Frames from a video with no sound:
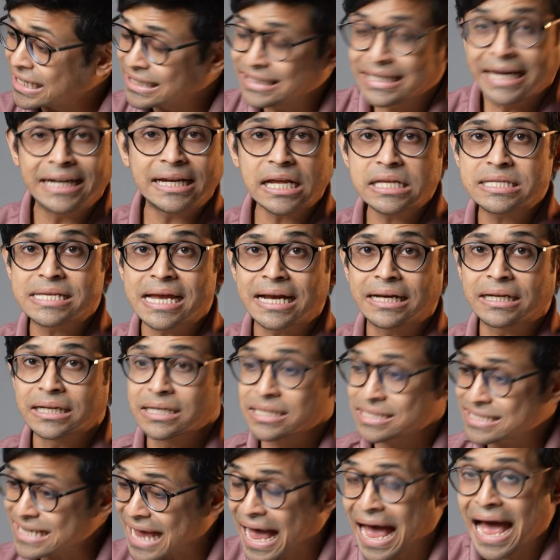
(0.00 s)
data
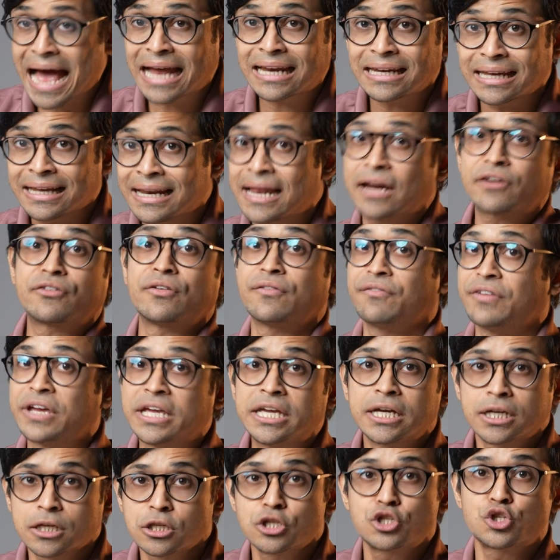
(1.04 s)
centers, and electric
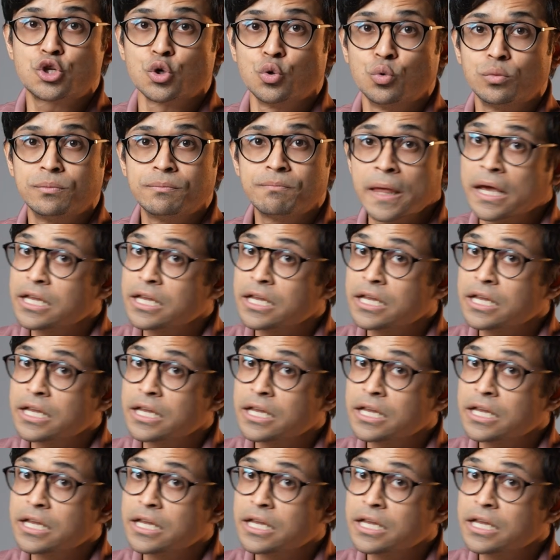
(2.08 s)
vehicles too.